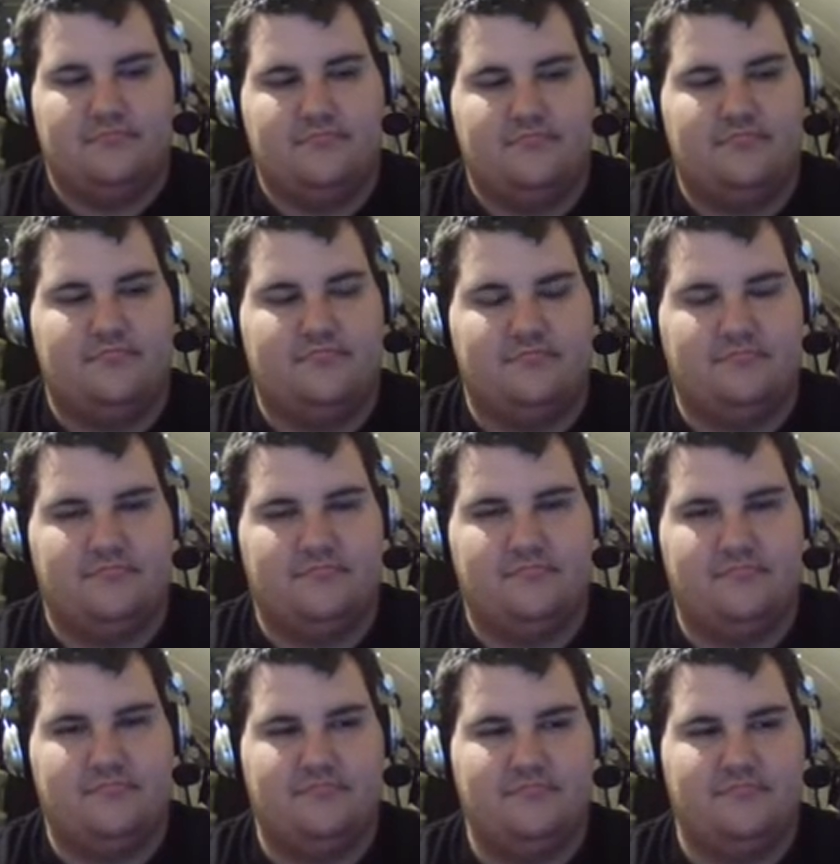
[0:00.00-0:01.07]

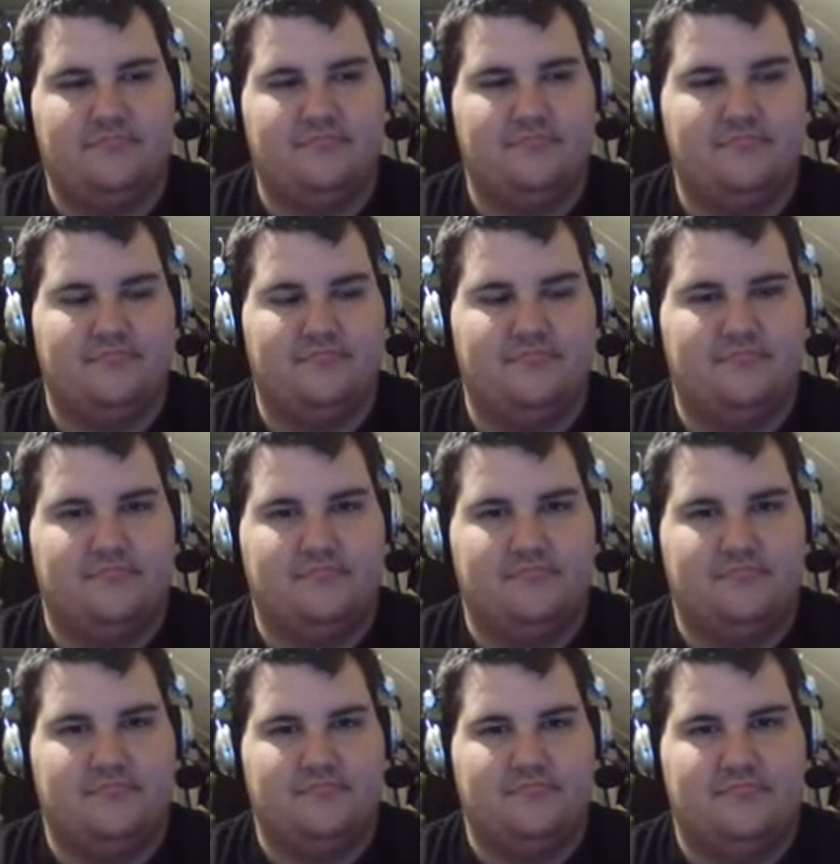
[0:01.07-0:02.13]

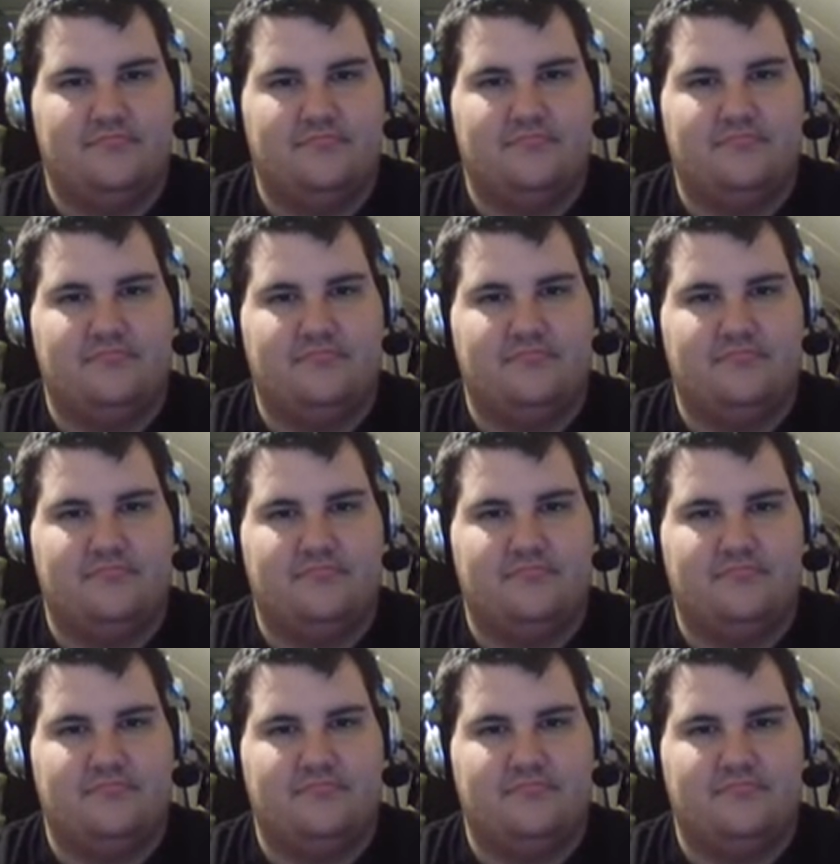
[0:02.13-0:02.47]
No words are spoken by the person on screen.